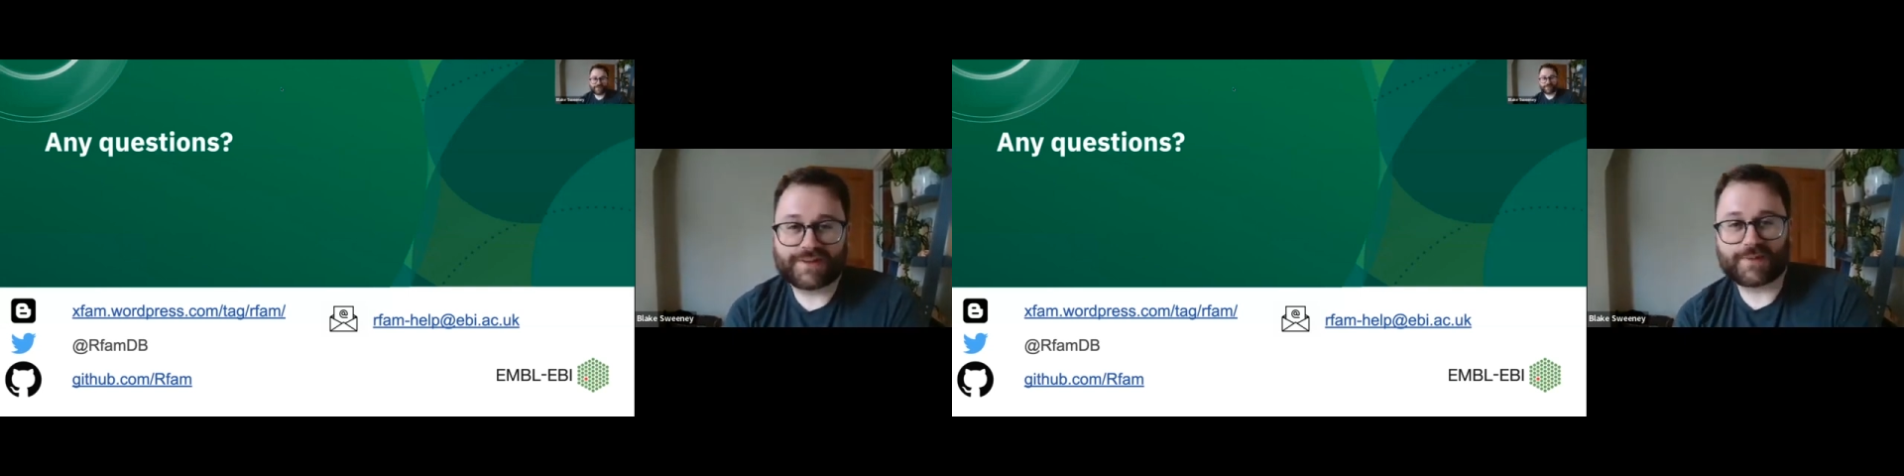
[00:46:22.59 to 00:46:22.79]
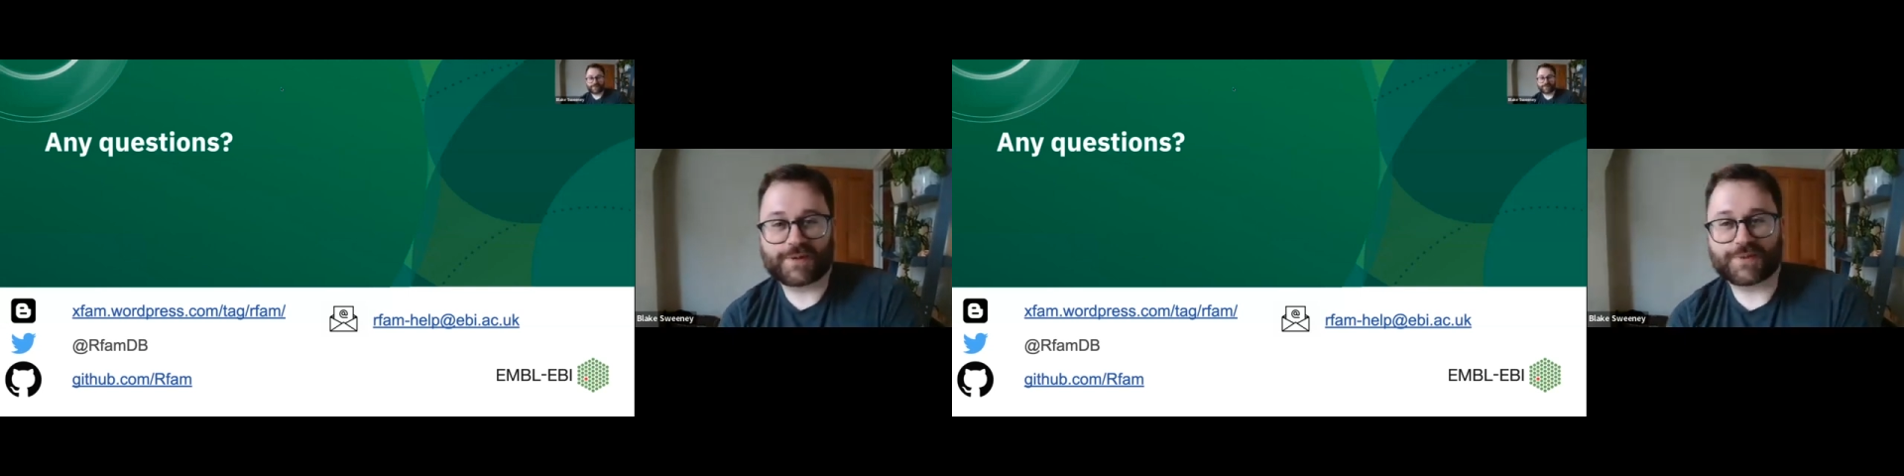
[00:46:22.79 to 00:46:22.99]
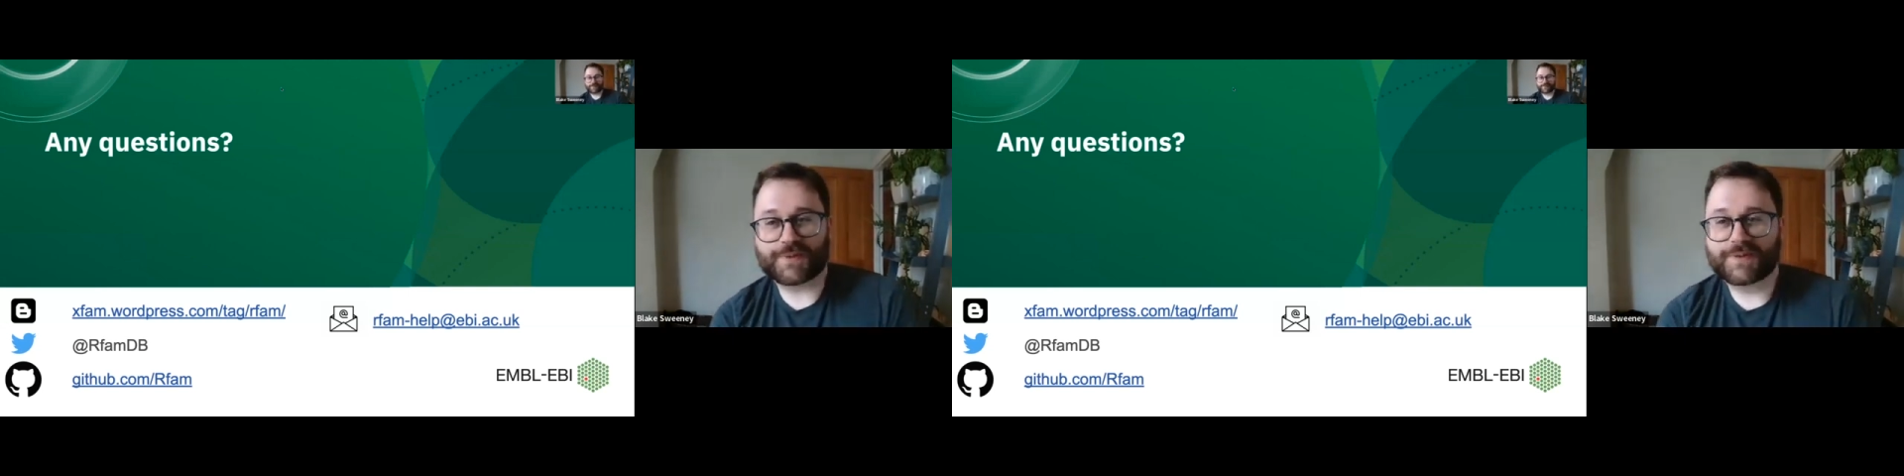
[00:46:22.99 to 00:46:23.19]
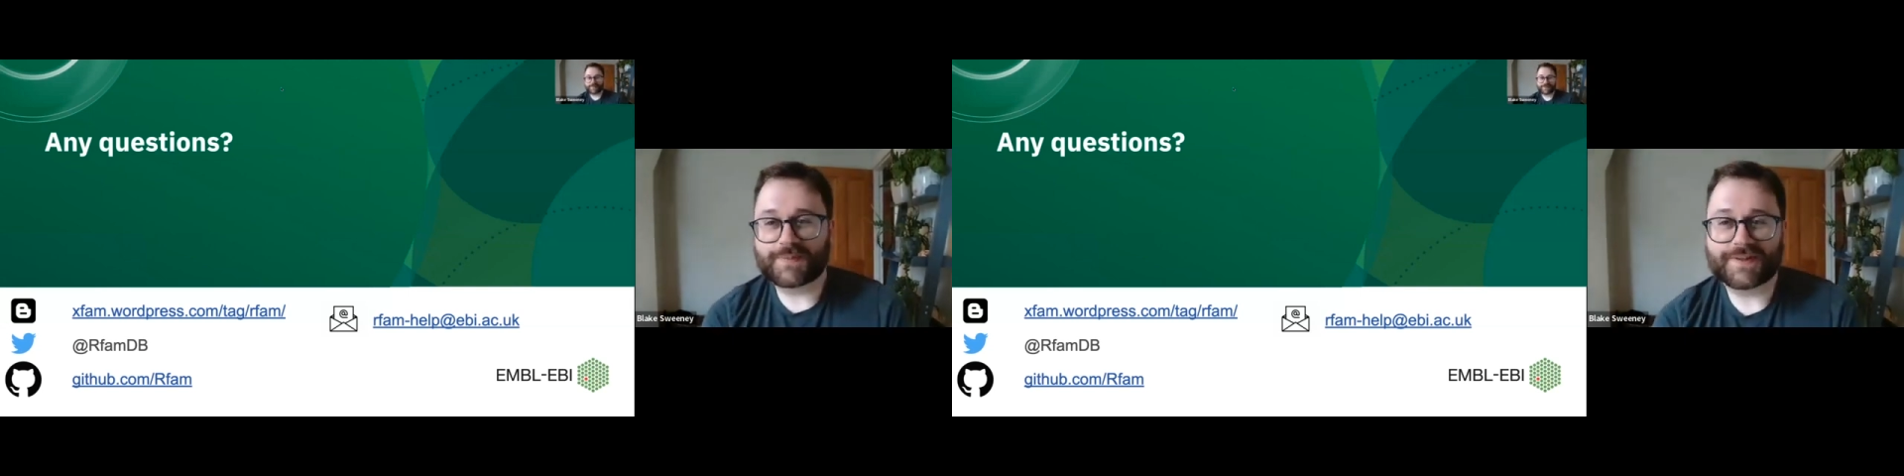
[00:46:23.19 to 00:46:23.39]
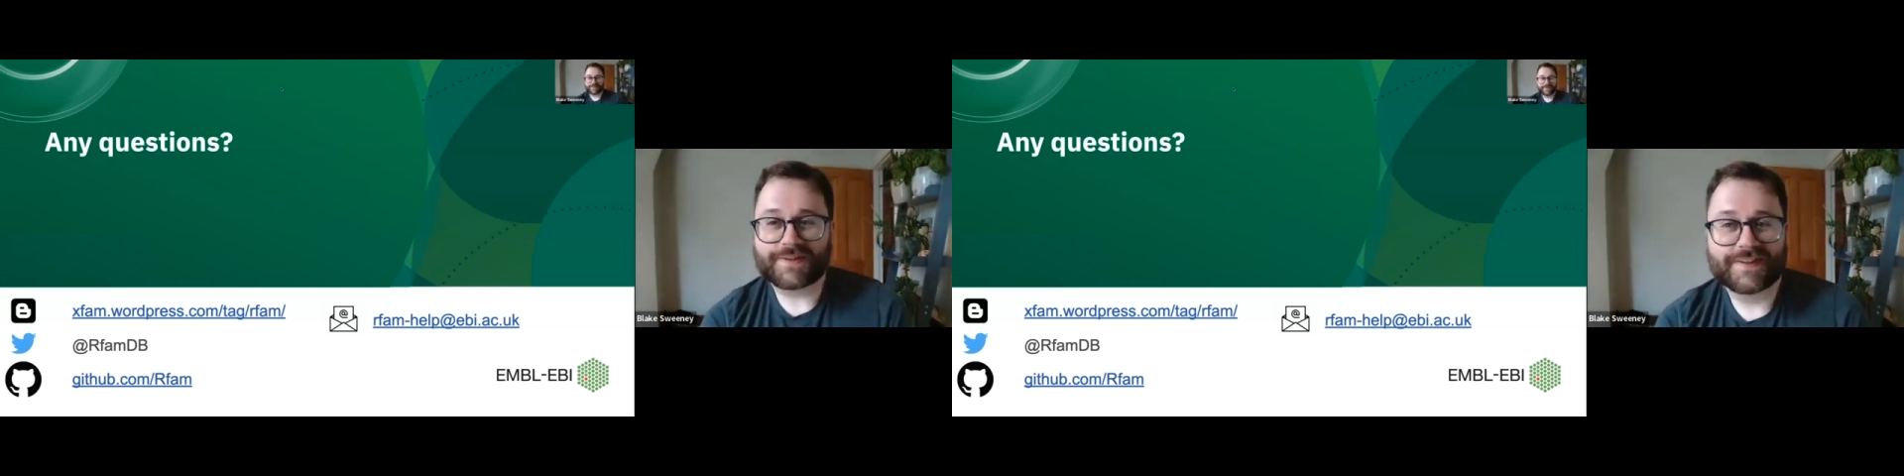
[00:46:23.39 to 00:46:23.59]
That'd be cool,
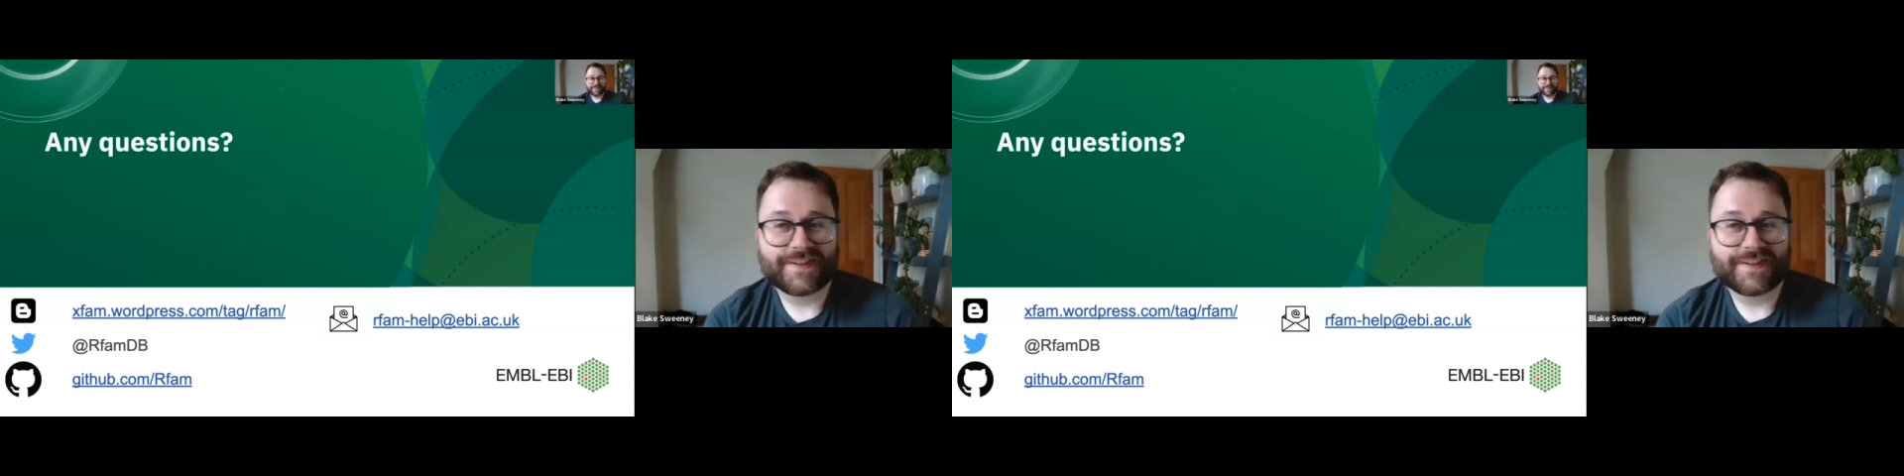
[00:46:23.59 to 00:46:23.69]
but